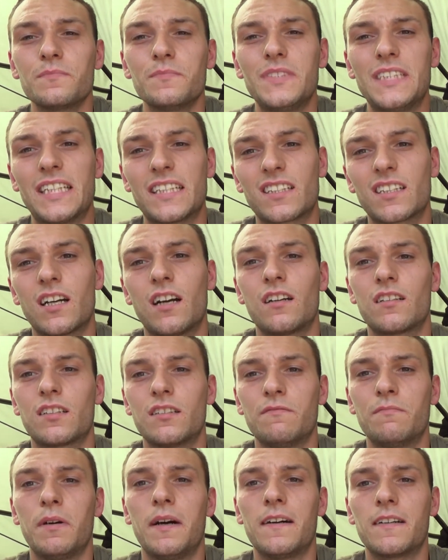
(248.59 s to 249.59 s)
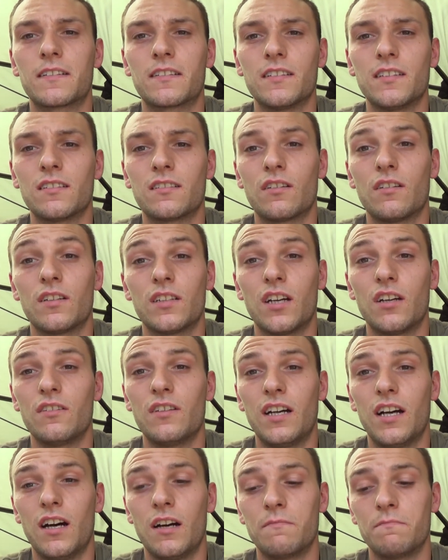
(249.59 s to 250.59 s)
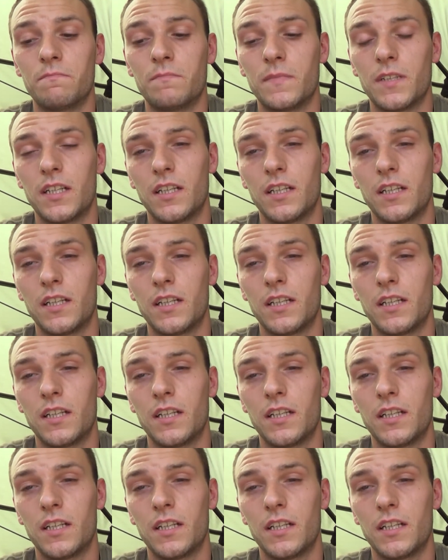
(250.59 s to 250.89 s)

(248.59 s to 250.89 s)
and then casting past it, so I know that I'm